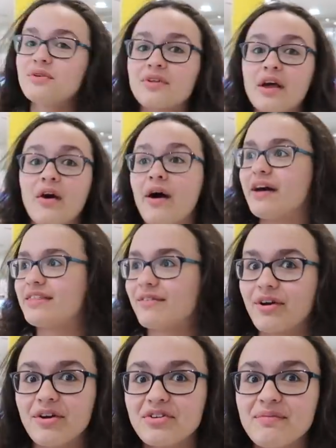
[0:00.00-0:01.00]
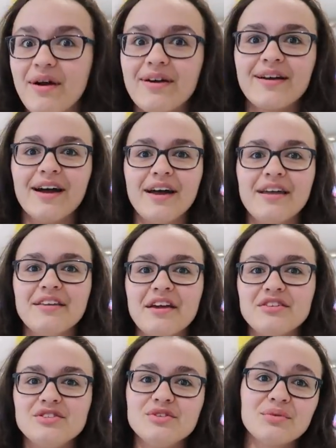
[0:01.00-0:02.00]
I think we're going to America,
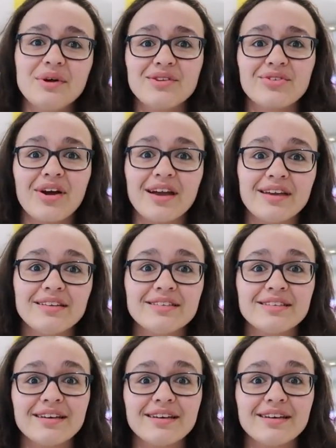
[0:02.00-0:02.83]
and Jude's always right.